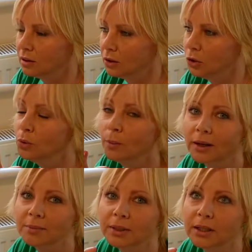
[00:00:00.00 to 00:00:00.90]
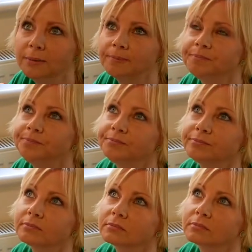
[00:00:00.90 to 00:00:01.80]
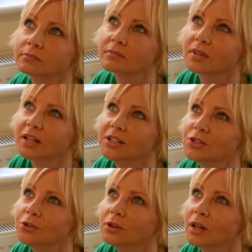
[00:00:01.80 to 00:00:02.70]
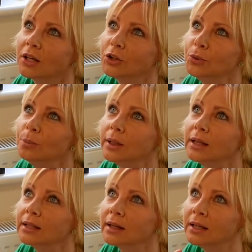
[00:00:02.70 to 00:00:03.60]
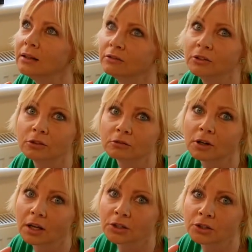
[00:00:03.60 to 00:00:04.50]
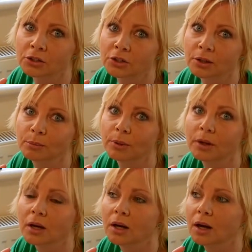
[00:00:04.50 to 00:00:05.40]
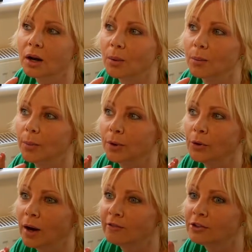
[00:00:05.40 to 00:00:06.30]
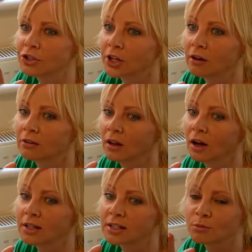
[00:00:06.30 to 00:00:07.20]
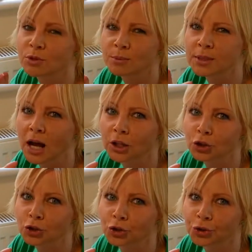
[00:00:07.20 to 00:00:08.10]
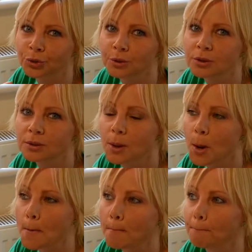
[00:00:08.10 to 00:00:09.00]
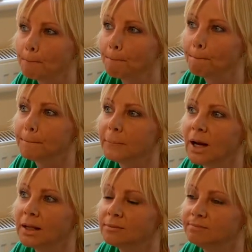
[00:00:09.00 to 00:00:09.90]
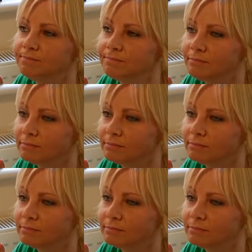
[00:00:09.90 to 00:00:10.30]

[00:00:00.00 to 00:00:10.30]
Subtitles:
you might be, it's not like you being naive in your relationship, but you have a childlike sometimes attitude, and